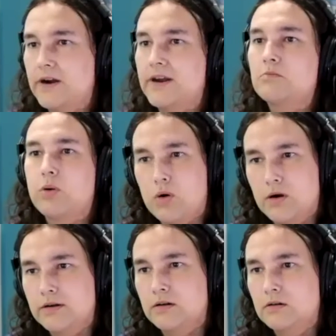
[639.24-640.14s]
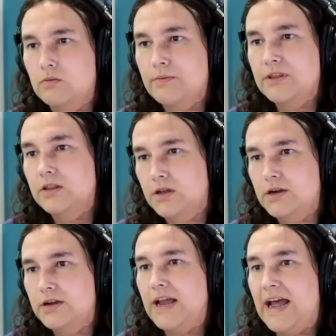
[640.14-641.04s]
important when we
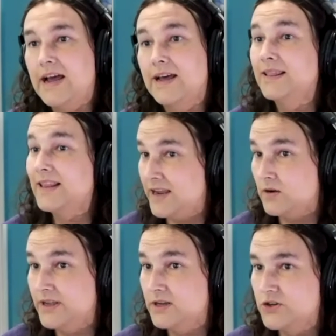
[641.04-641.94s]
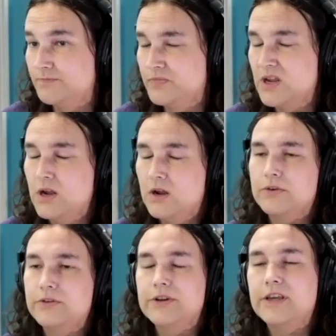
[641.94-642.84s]
look at language.
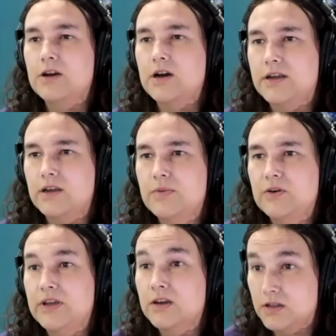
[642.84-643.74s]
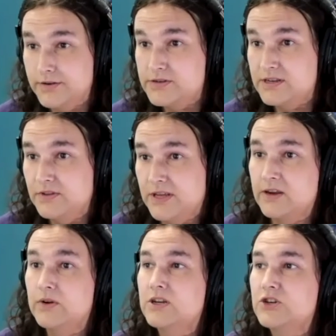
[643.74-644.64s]
When we look at talking about inclusive
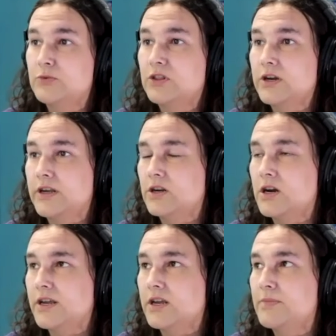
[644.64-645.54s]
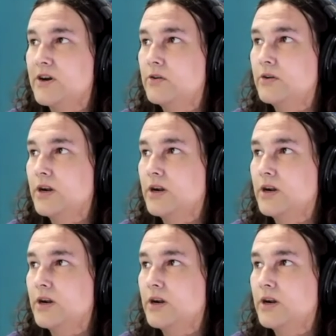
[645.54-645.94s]
language, and we look at talking about